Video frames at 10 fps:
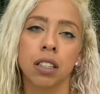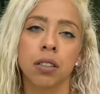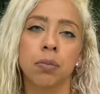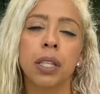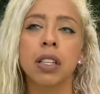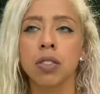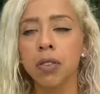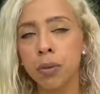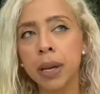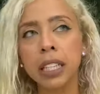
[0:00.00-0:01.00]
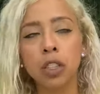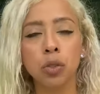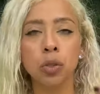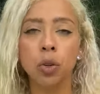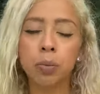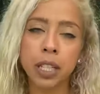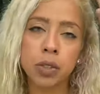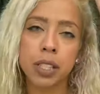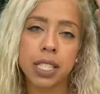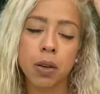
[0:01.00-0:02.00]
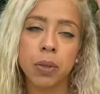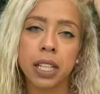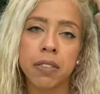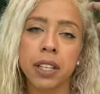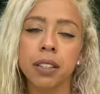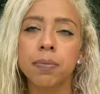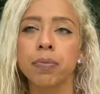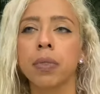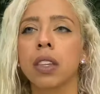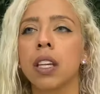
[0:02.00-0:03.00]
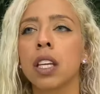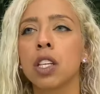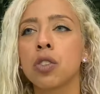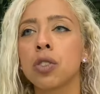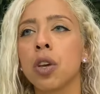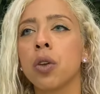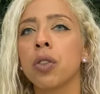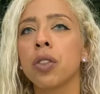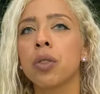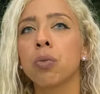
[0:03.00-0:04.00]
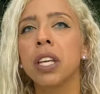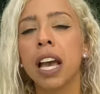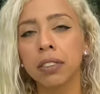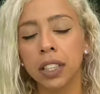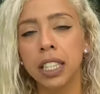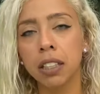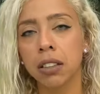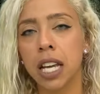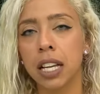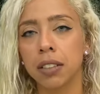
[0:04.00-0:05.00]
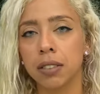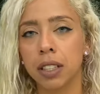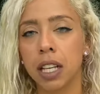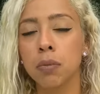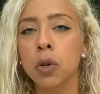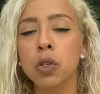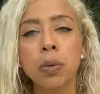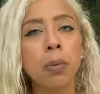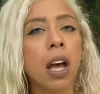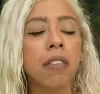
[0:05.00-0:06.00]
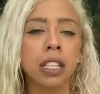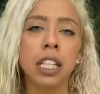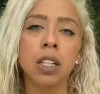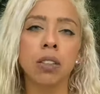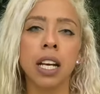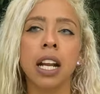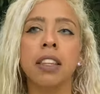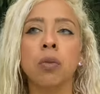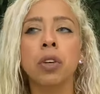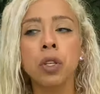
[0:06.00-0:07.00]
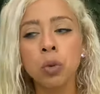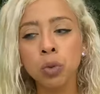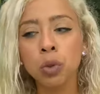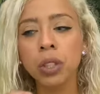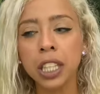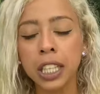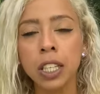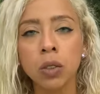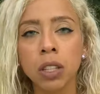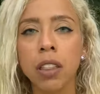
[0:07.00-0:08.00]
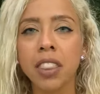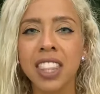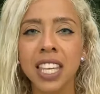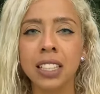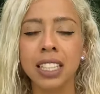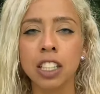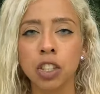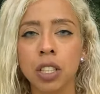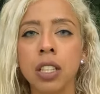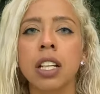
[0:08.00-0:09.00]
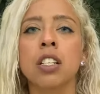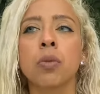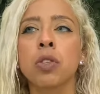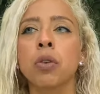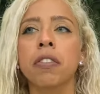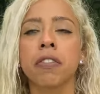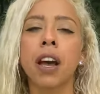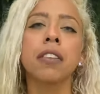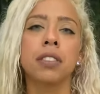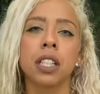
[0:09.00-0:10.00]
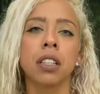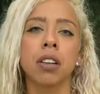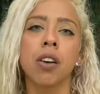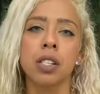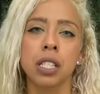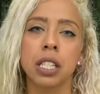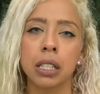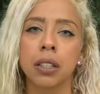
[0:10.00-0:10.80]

because of the mind control matrix that we live in so we have to heal that and most people haven't healed that i think when you truly healed the addiction that's when you're in 5d honestly